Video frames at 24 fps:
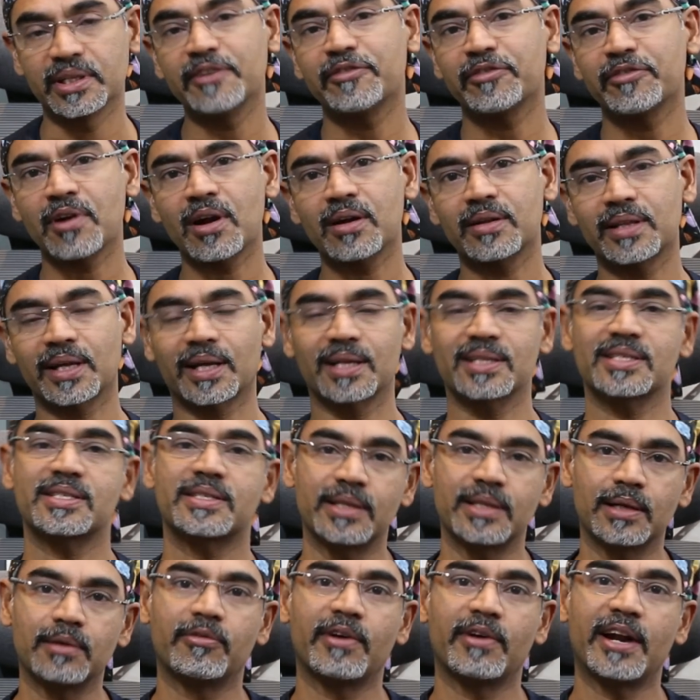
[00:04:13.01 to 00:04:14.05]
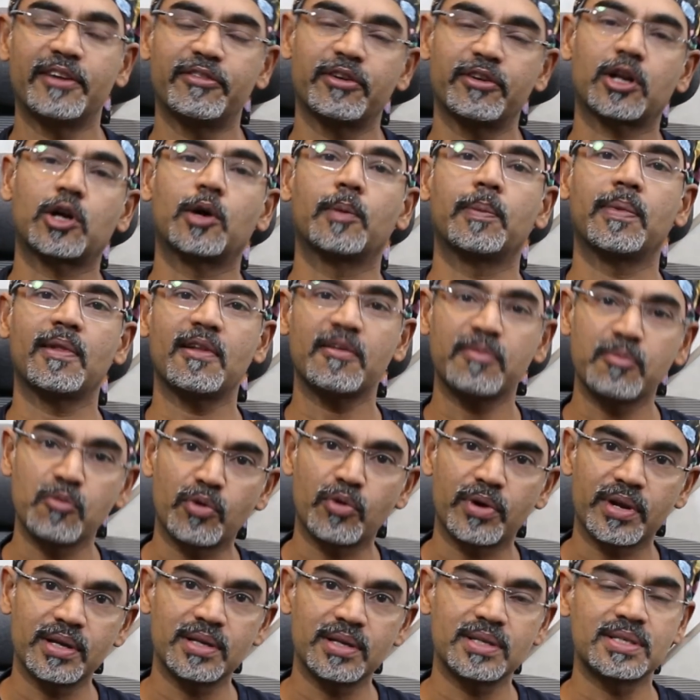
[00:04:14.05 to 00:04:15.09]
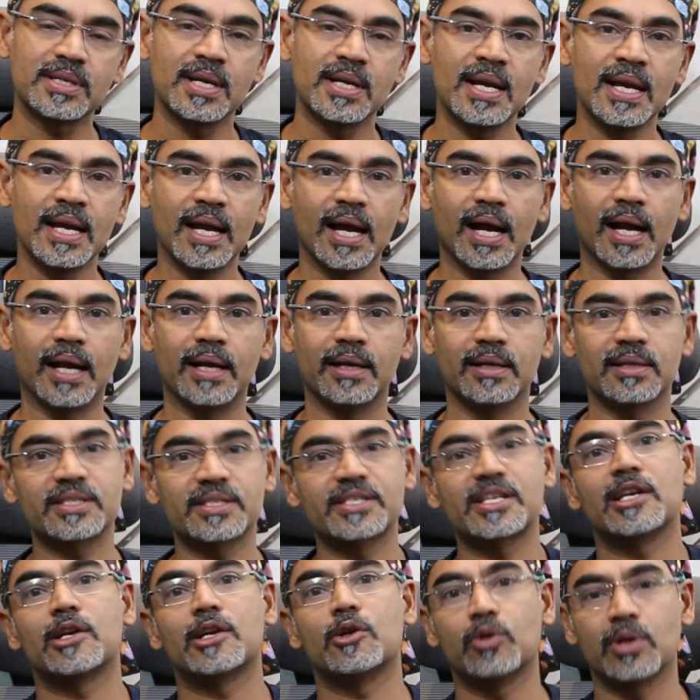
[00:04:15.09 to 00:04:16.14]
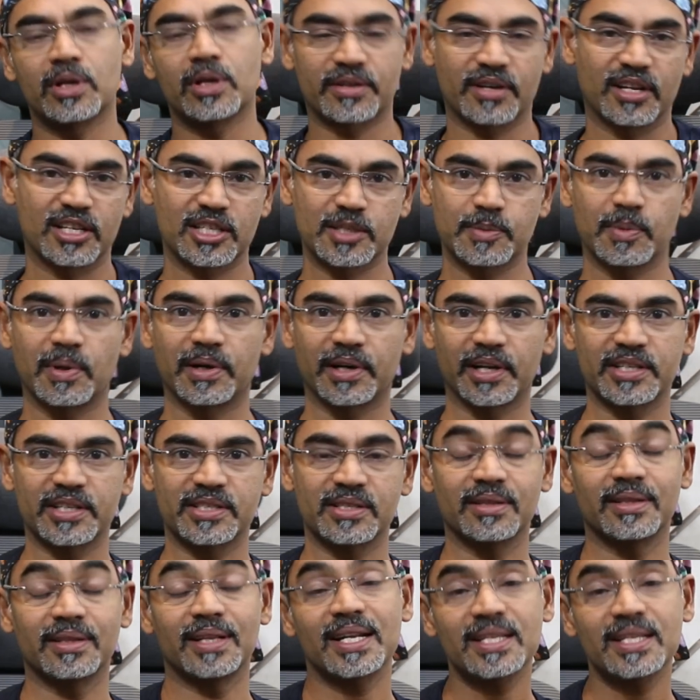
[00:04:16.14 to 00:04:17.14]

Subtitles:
If not, they can still wait for a couple of more years and still do the transplantation.